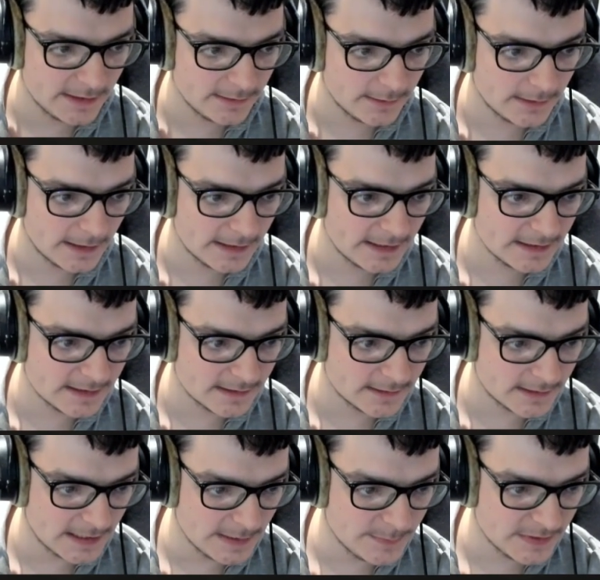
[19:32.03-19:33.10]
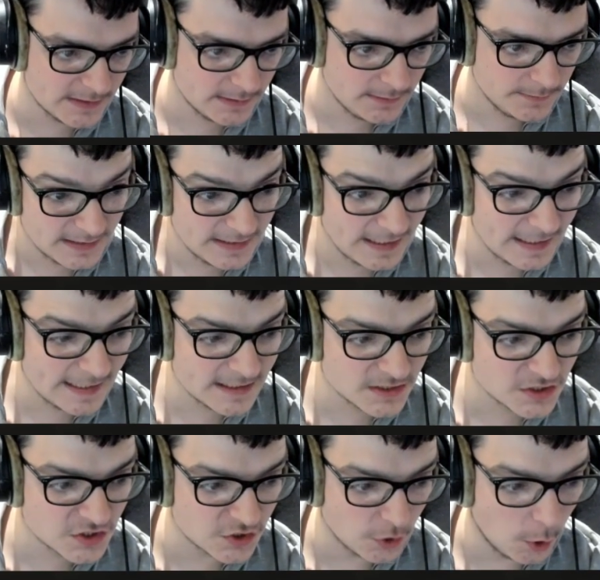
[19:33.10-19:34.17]
like
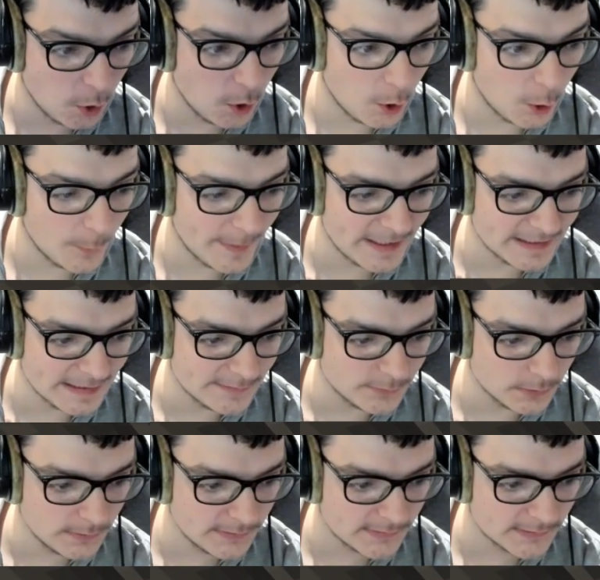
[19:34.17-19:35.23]
to store all my levels,